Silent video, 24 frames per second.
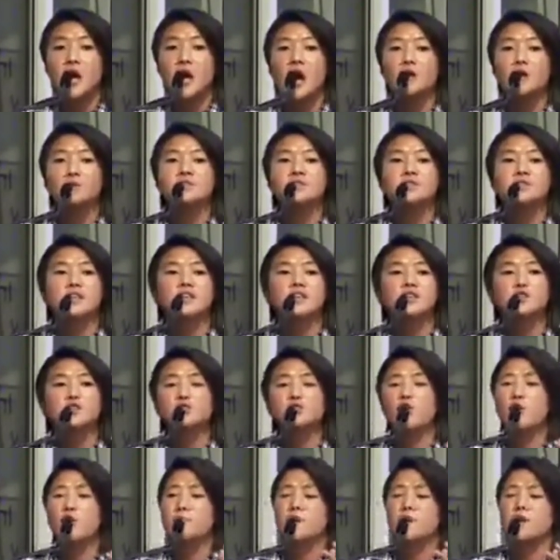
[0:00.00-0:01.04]
I will sing
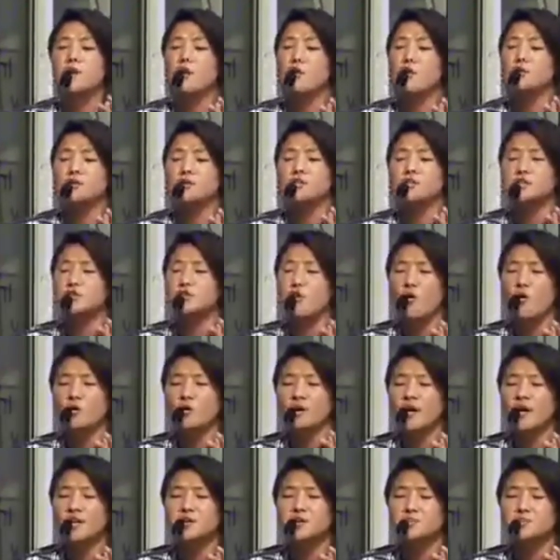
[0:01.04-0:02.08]
you a melodious song
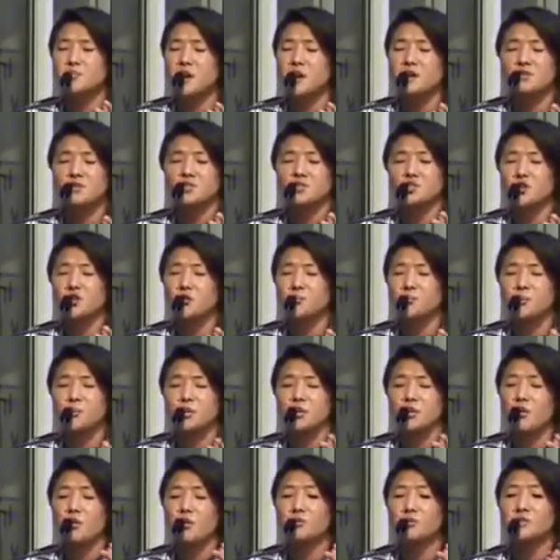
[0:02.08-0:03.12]
like a bird
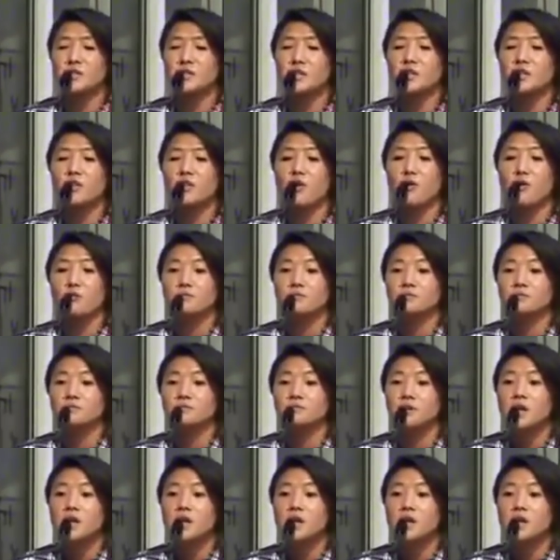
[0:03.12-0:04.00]
chirping all day long.